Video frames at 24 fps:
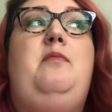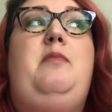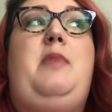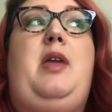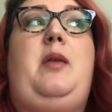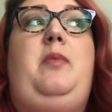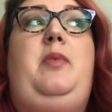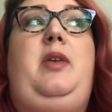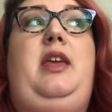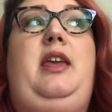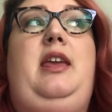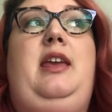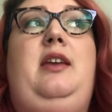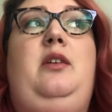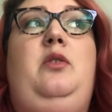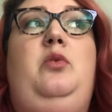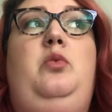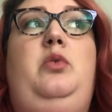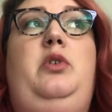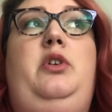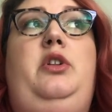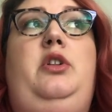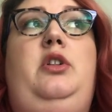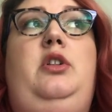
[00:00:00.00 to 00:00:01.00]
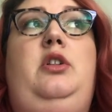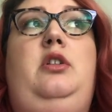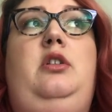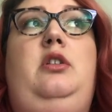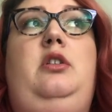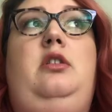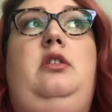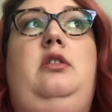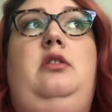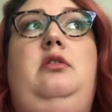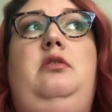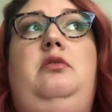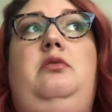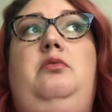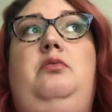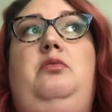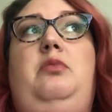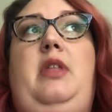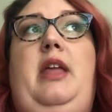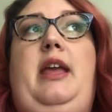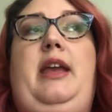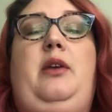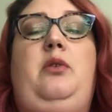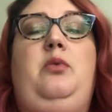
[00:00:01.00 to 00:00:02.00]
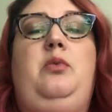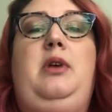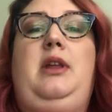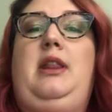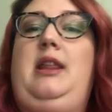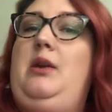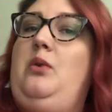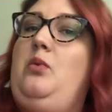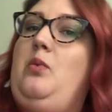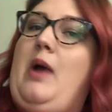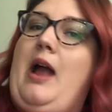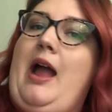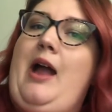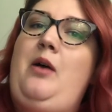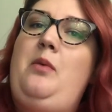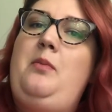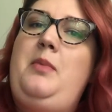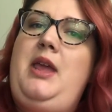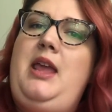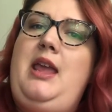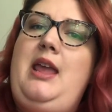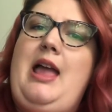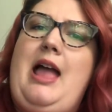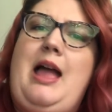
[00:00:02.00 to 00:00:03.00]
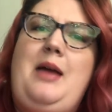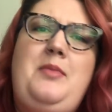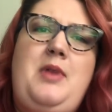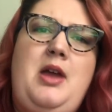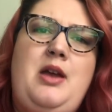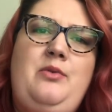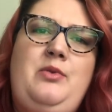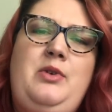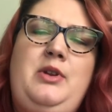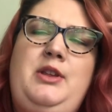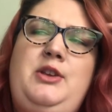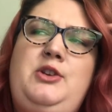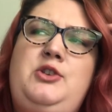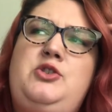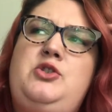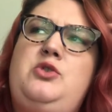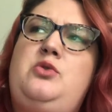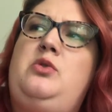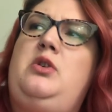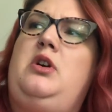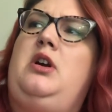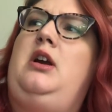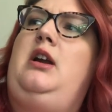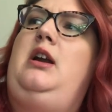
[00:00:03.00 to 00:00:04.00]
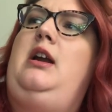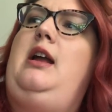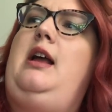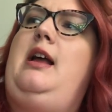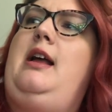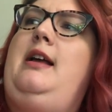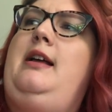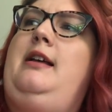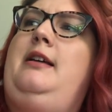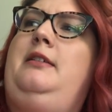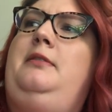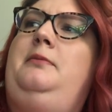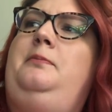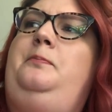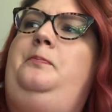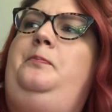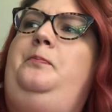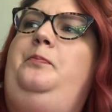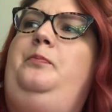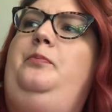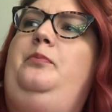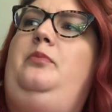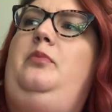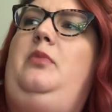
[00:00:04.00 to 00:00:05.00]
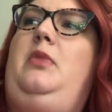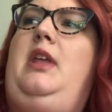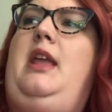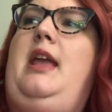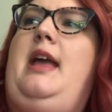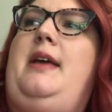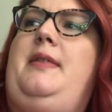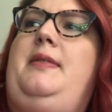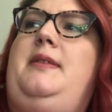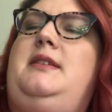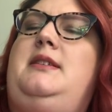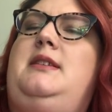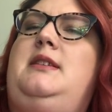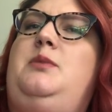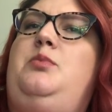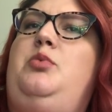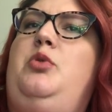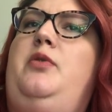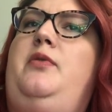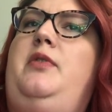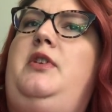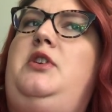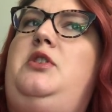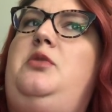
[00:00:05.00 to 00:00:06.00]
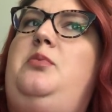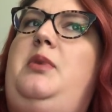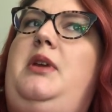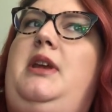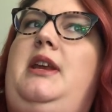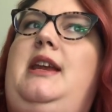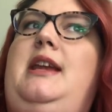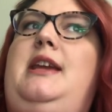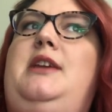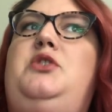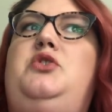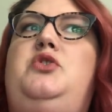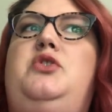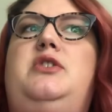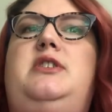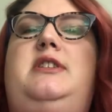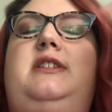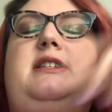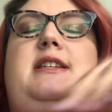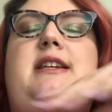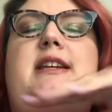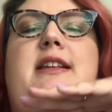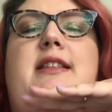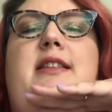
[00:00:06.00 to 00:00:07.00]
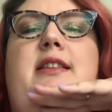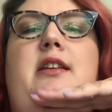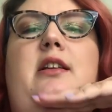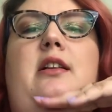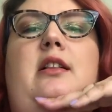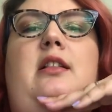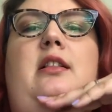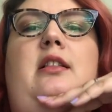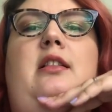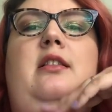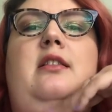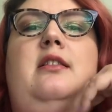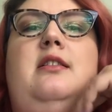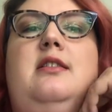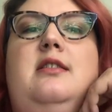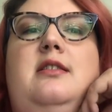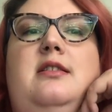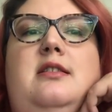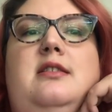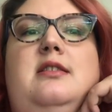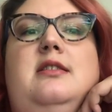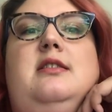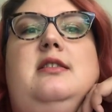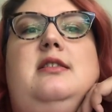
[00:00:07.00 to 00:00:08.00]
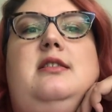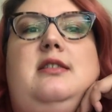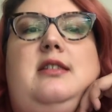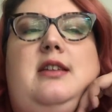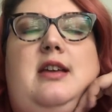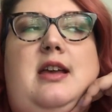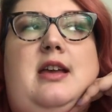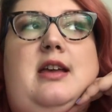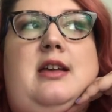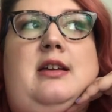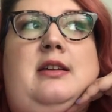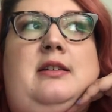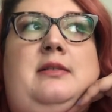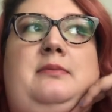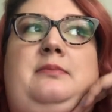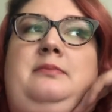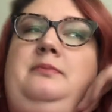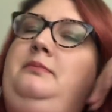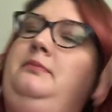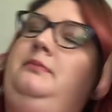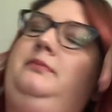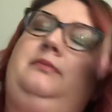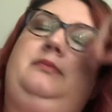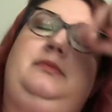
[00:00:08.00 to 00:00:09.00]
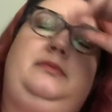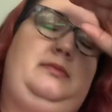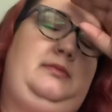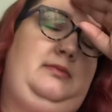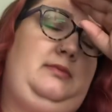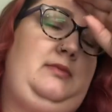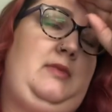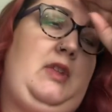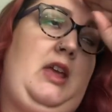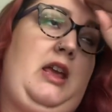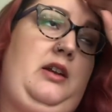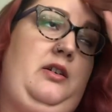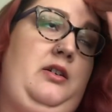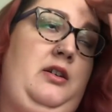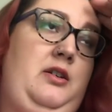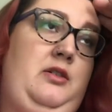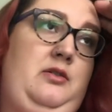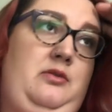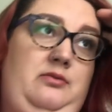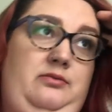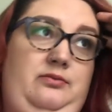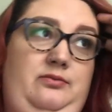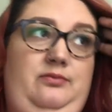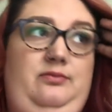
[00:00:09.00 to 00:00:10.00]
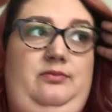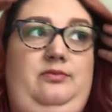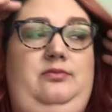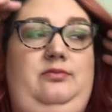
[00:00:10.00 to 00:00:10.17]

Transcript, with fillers: Maybe it will like really wow me. I'm not really sure. Um, yeah, this is proving to be an interesting little, um, I don't know,